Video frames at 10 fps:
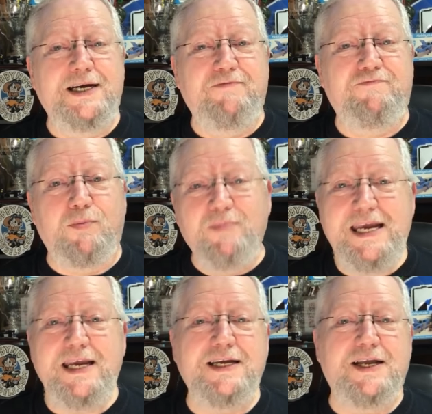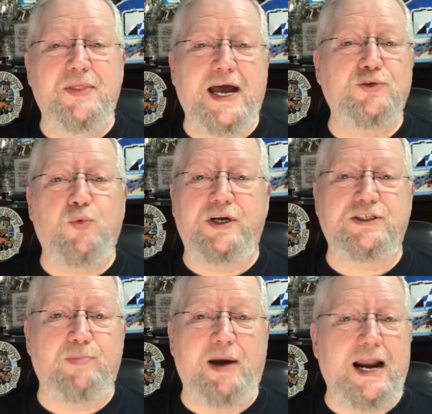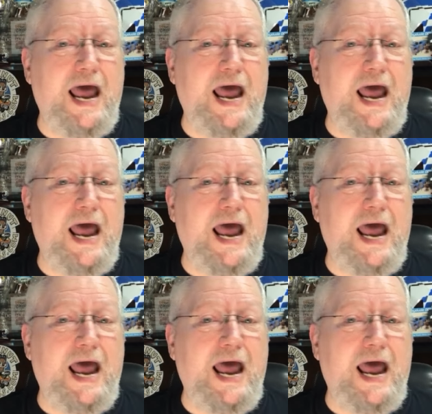for me, that's what it's about.